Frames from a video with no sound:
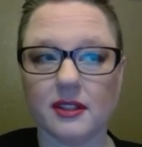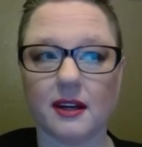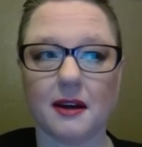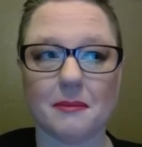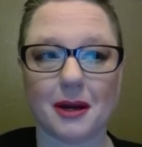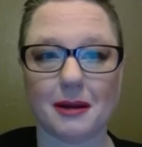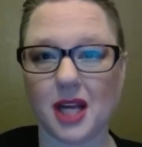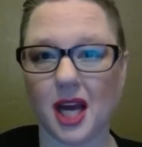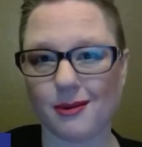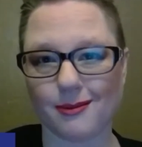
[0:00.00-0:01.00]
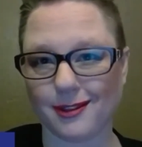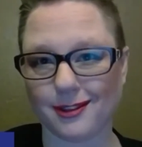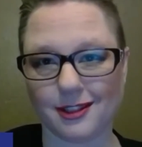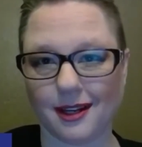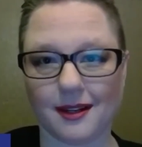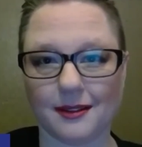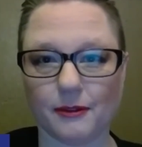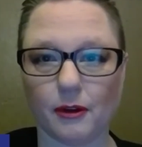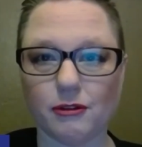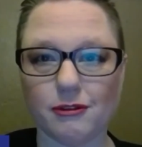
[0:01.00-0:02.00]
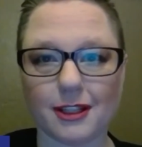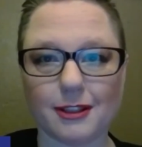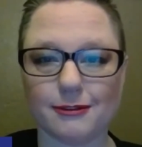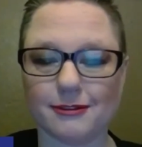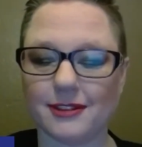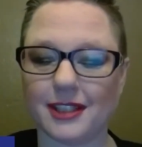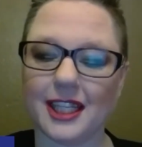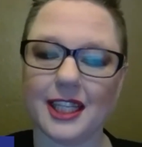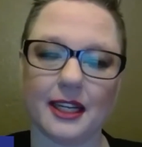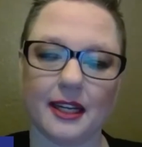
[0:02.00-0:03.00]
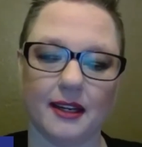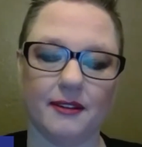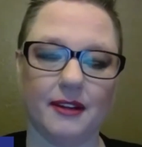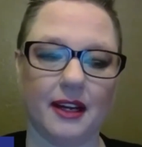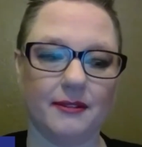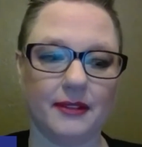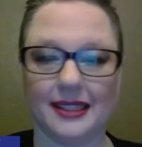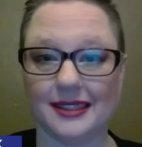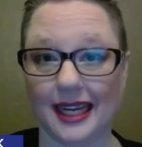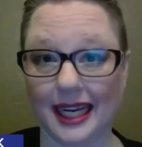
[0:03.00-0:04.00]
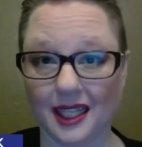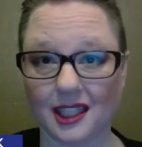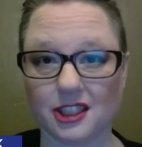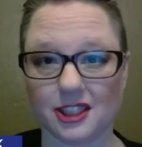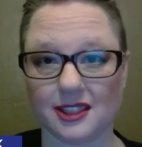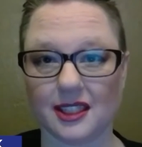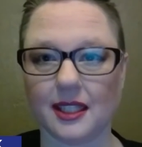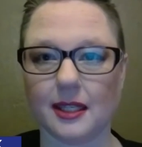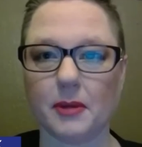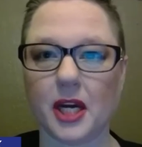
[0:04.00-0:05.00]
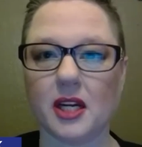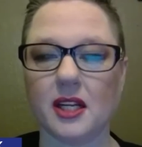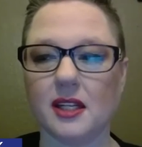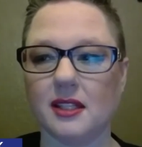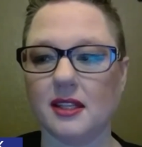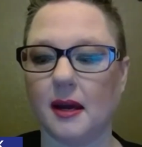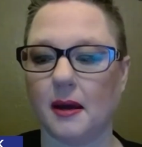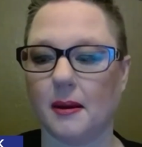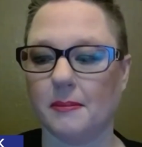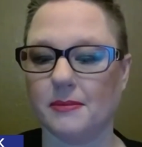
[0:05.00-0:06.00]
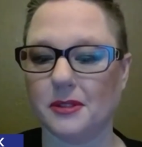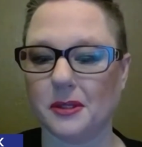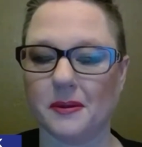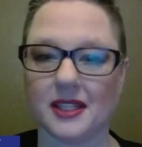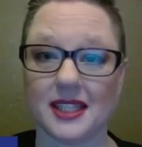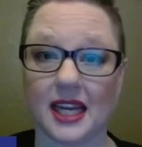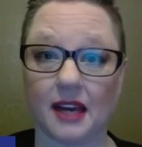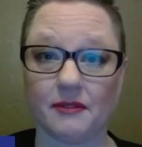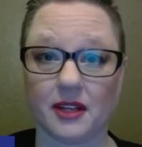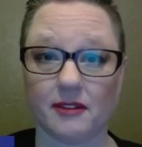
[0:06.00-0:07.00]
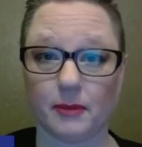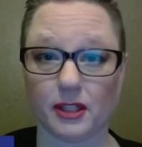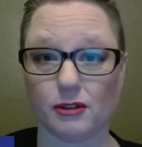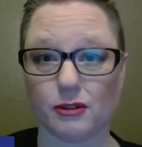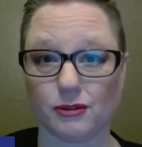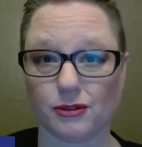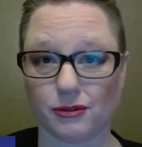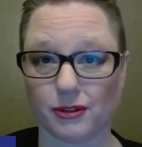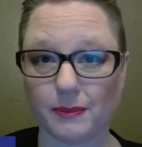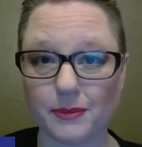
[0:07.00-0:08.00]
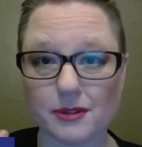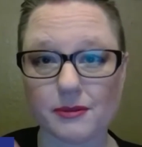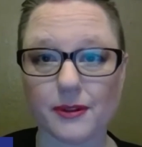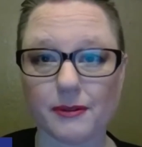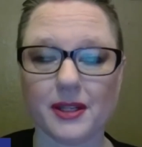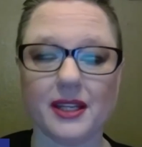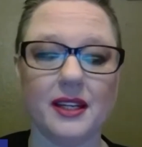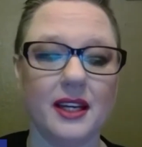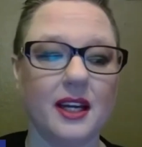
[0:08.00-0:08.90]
I'm not one to talk on the phone. I don't like it. I have anxiety just thinking about it. So because I have to have my social scripts with me.